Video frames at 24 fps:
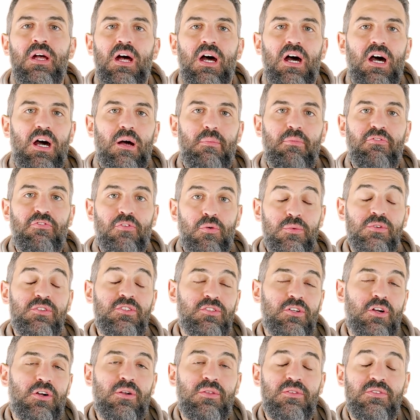Uh, before we
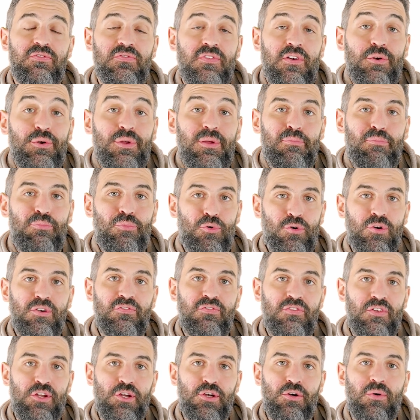start on this very important
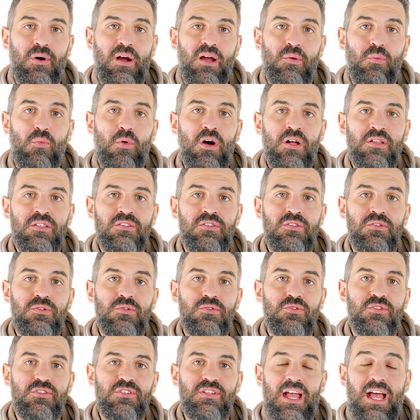video, I want to
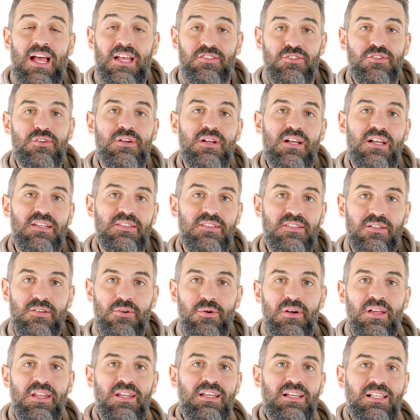just ask you guys to go
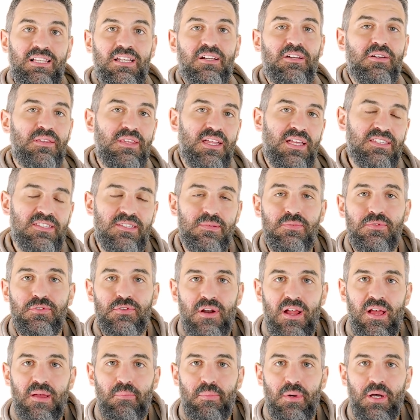ahead and click on that
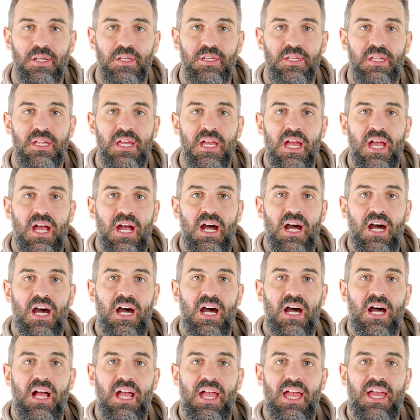subscribe button.
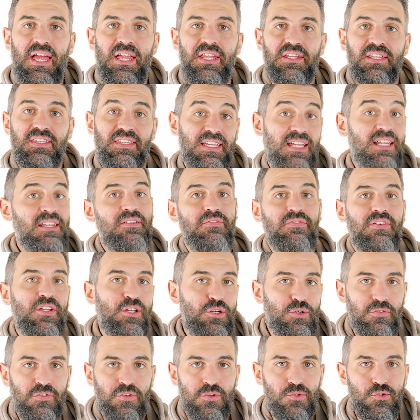Uh, and at the end of the
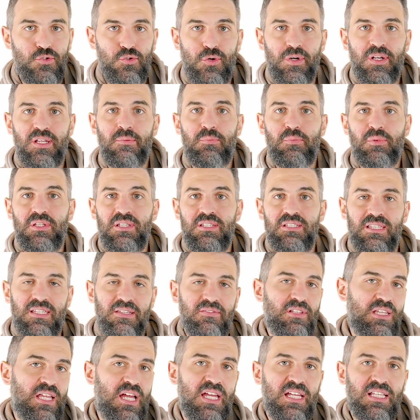video, if you enjoyed it, please leave
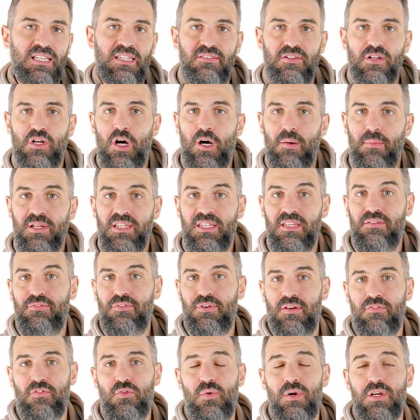a like, leave a comment, and if you
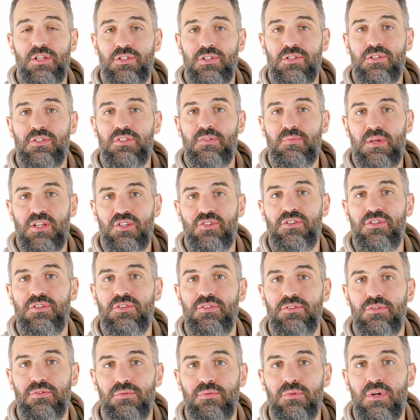have questions, make sure
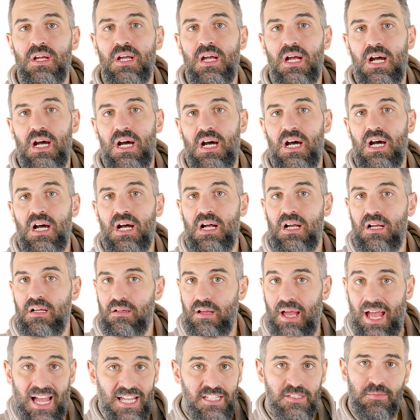you uh,
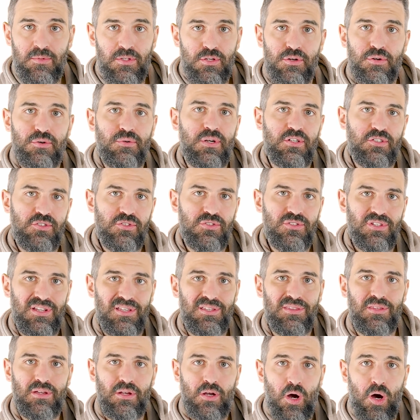ask me your questions
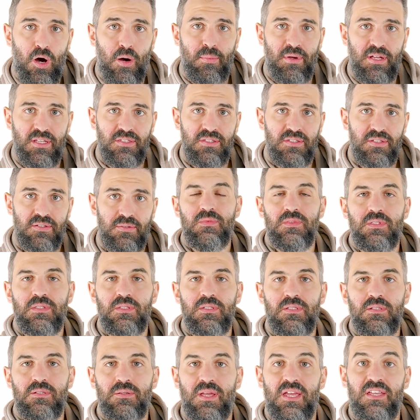in the comments.
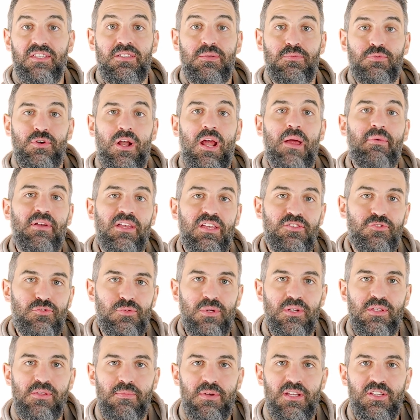Okay, subscribing is
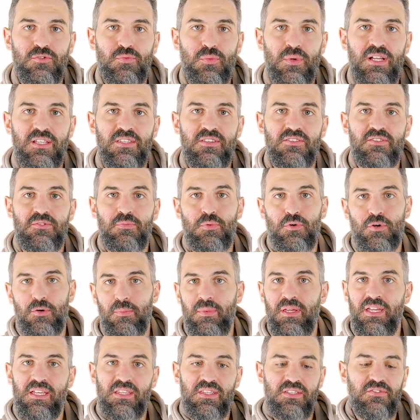really the best way to support
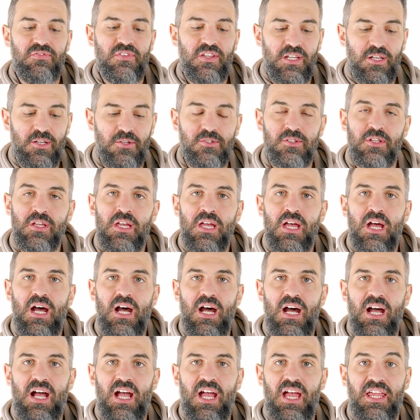me in these videos,
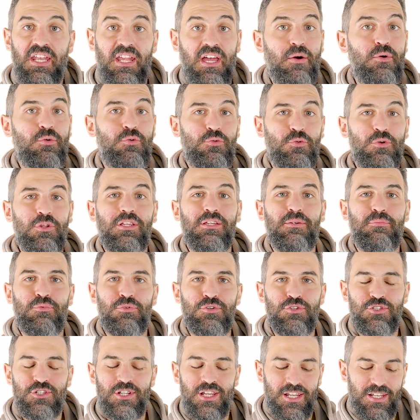uh, and I would really
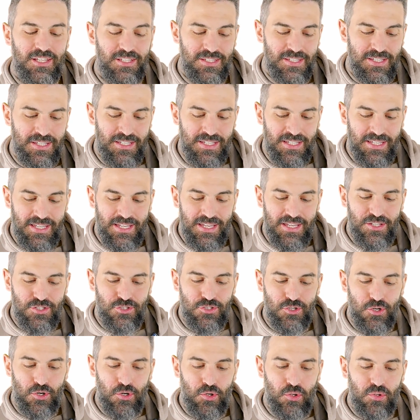appreciate it.
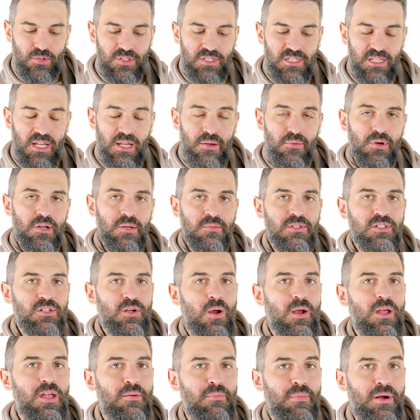So today we're gonna be
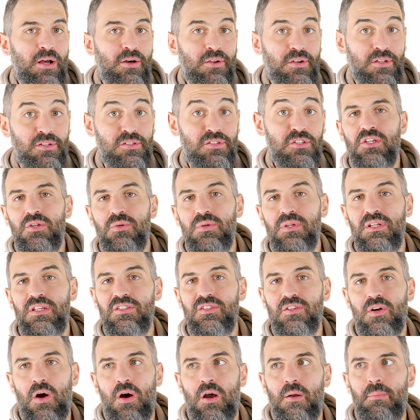talking about
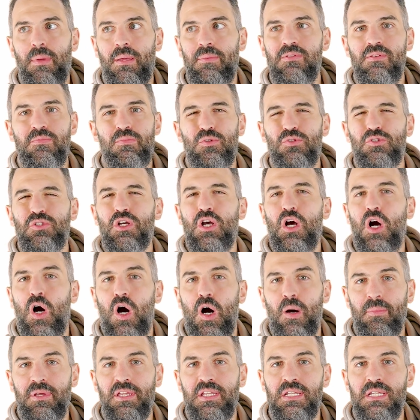annuities are maybe the most
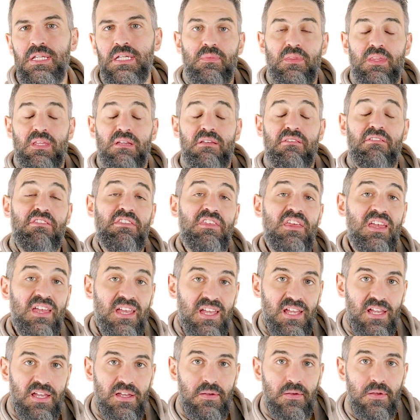common
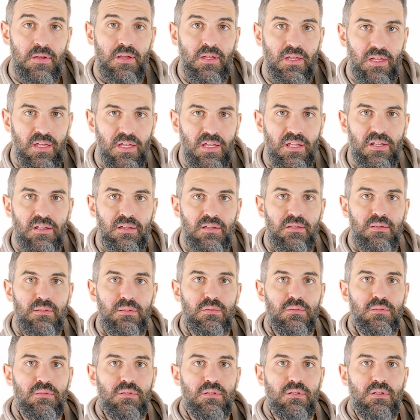thing in
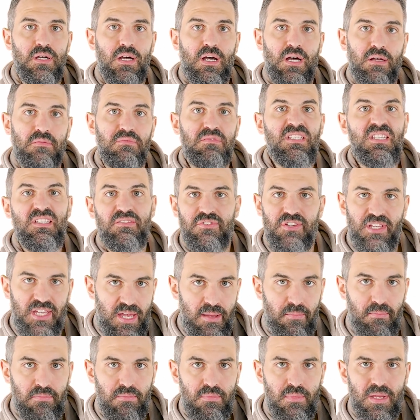uh,
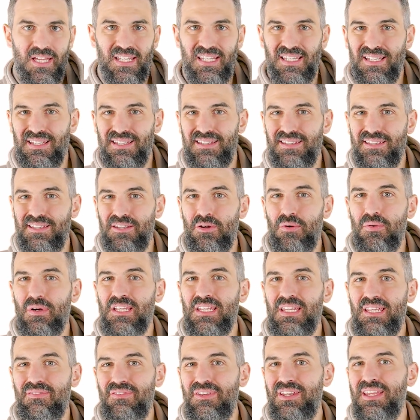TVM, and you know
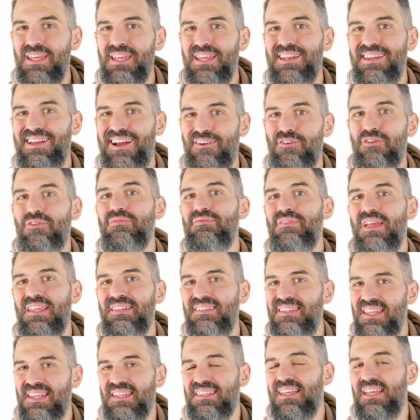what, even in our
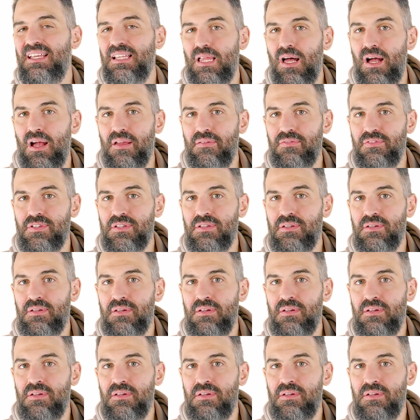day-to-day -day lives.